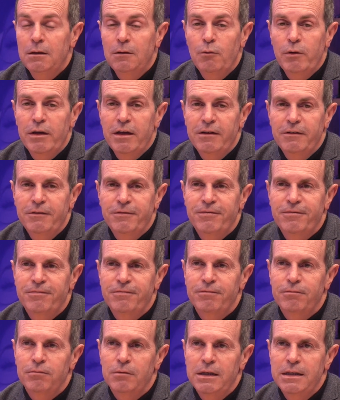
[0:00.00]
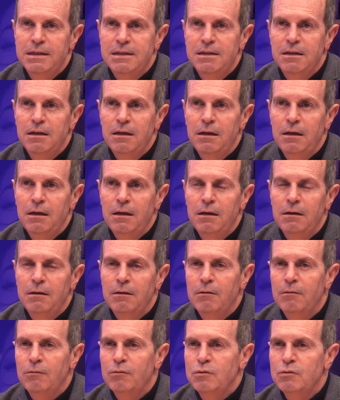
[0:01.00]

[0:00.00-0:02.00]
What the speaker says: we have, let's say,